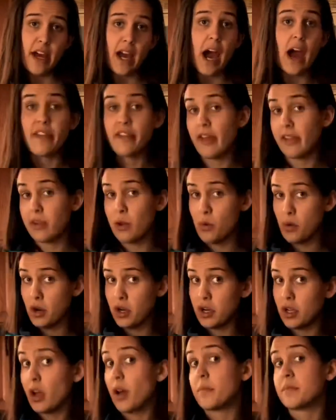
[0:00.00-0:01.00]
I thought they were going
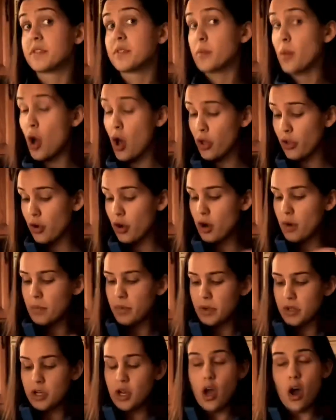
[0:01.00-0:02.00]
to come smaller,
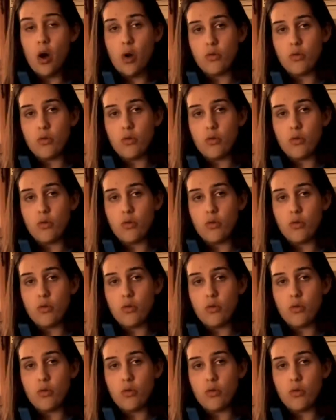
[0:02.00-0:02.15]
but no.